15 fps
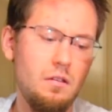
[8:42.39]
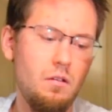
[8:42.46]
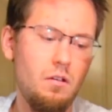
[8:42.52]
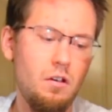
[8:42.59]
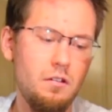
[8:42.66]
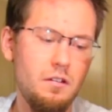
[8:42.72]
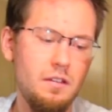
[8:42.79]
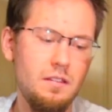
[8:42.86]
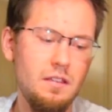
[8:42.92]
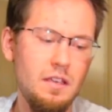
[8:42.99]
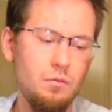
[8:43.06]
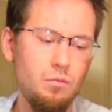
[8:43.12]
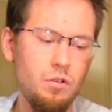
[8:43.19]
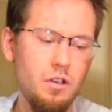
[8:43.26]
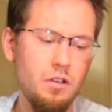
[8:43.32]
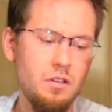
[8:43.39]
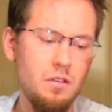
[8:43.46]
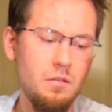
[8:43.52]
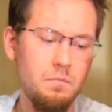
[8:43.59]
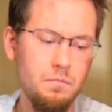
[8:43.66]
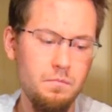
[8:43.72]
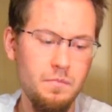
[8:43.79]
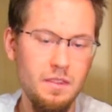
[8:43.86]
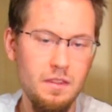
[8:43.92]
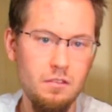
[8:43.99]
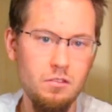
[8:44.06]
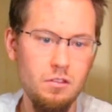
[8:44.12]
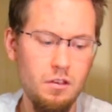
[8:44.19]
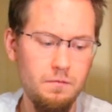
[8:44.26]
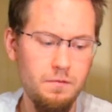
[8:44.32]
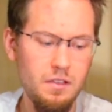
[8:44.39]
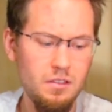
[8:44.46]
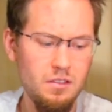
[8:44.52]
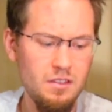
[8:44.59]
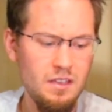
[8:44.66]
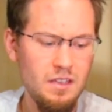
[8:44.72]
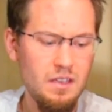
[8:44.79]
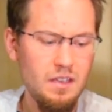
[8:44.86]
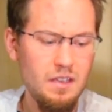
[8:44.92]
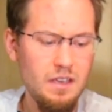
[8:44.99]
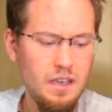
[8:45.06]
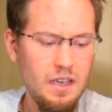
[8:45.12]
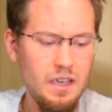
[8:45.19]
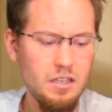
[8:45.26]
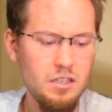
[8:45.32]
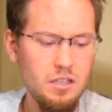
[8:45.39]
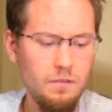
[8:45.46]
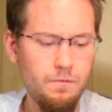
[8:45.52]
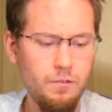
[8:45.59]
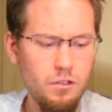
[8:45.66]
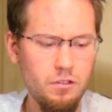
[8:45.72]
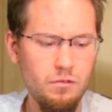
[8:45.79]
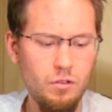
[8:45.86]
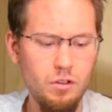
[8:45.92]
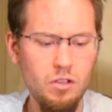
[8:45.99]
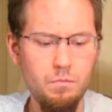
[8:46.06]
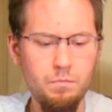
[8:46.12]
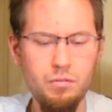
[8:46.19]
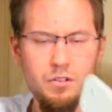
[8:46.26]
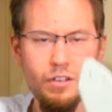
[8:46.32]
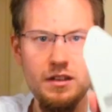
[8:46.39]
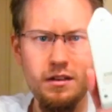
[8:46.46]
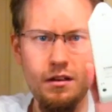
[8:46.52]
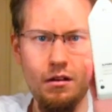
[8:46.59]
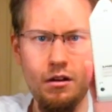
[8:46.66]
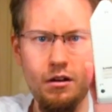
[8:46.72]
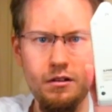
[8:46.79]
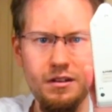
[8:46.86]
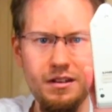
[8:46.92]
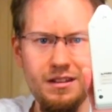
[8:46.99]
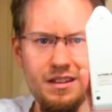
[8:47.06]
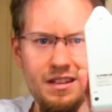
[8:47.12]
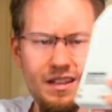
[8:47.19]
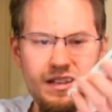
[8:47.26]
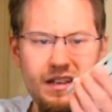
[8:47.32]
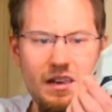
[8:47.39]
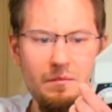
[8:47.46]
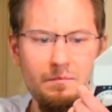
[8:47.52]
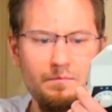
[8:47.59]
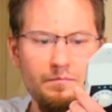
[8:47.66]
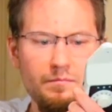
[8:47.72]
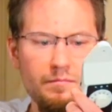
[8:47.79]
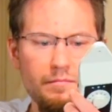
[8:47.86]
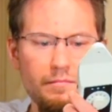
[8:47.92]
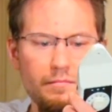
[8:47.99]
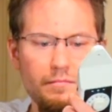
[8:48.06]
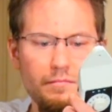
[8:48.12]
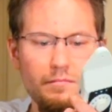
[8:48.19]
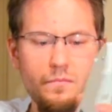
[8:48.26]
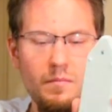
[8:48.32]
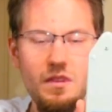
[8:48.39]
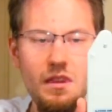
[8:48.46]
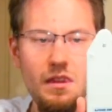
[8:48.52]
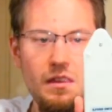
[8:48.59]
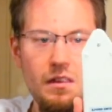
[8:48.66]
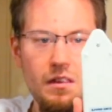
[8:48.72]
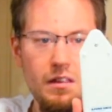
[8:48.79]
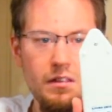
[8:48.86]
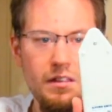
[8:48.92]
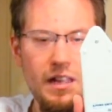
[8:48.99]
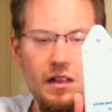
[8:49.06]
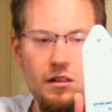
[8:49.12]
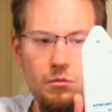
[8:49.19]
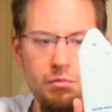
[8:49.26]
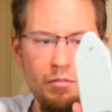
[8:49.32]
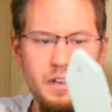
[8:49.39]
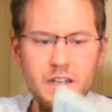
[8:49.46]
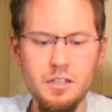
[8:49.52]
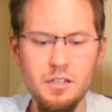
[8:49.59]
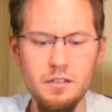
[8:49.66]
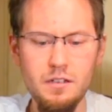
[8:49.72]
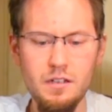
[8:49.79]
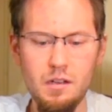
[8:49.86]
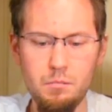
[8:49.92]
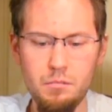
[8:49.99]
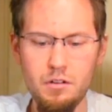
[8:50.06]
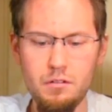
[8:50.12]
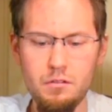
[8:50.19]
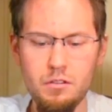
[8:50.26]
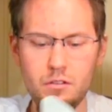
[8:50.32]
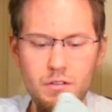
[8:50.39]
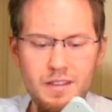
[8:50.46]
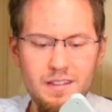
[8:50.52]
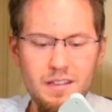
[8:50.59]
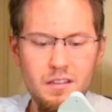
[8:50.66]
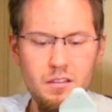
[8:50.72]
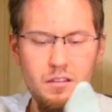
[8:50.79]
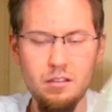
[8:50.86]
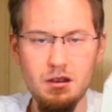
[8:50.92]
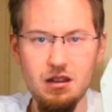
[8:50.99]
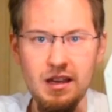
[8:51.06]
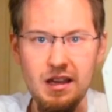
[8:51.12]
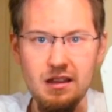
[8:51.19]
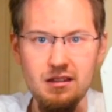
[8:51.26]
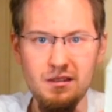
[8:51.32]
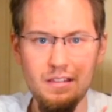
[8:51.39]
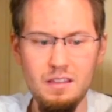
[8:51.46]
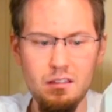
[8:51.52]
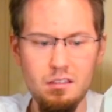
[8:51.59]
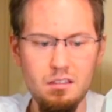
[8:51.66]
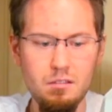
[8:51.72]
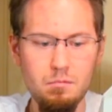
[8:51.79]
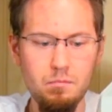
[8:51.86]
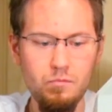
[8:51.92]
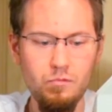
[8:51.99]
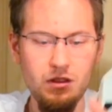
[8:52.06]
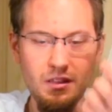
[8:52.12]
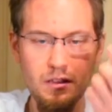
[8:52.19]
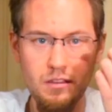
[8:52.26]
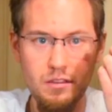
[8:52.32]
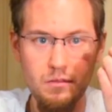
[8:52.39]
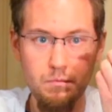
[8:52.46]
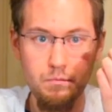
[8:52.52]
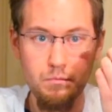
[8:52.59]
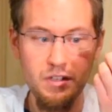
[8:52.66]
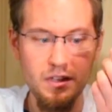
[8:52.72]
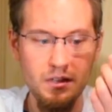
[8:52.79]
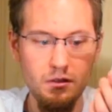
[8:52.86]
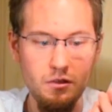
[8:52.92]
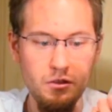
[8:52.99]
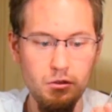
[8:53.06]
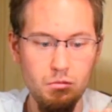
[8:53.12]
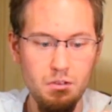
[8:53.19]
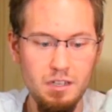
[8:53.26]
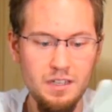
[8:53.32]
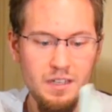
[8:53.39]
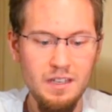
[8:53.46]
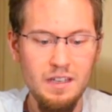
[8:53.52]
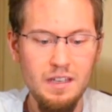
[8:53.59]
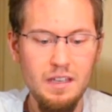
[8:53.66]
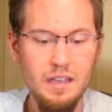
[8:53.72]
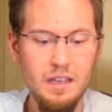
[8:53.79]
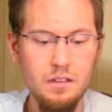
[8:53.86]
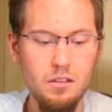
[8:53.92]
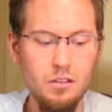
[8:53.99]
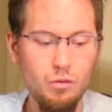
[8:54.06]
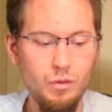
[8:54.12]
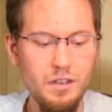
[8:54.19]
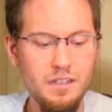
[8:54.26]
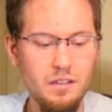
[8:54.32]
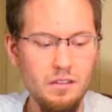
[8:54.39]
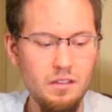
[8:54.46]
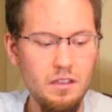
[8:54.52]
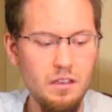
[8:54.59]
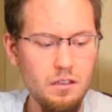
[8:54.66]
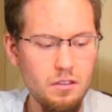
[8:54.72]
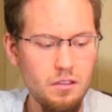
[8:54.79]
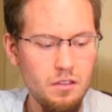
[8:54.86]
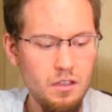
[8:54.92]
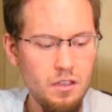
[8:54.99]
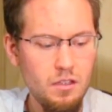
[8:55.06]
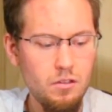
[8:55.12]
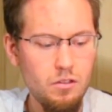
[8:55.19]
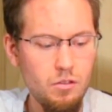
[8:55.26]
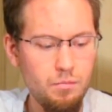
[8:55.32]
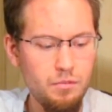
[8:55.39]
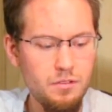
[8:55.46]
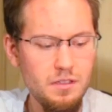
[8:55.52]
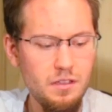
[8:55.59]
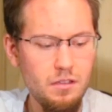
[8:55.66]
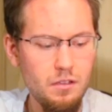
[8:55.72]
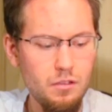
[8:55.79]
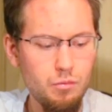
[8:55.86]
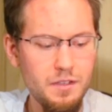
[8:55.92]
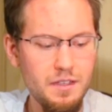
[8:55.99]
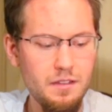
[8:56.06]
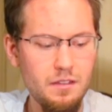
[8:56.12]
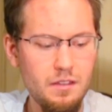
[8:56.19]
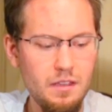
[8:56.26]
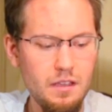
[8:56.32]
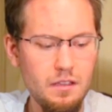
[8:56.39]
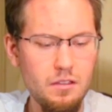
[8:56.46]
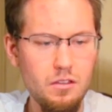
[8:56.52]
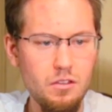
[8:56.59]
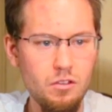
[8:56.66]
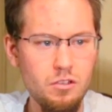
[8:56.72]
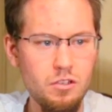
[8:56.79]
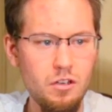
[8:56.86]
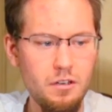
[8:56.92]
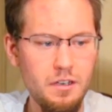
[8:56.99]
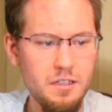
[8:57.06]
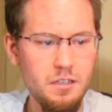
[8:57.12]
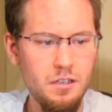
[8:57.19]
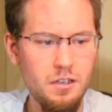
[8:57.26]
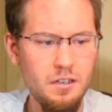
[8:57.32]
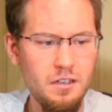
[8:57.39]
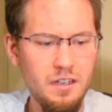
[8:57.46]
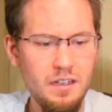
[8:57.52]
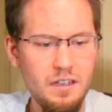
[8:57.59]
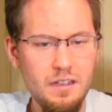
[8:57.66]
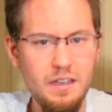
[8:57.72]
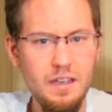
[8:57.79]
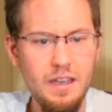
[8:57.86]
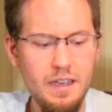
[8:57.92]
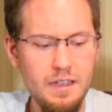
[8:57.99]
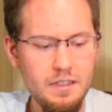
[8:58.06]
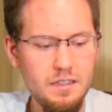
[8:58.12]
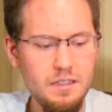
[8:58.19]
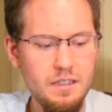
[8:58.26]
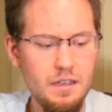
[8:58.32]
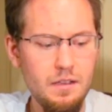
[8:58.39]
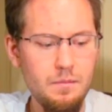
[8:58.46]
on the work surface, and first of all you put it on the calibration number. So in this case, for this particular unit, it's 26. So you put this on 26, you turn it on, and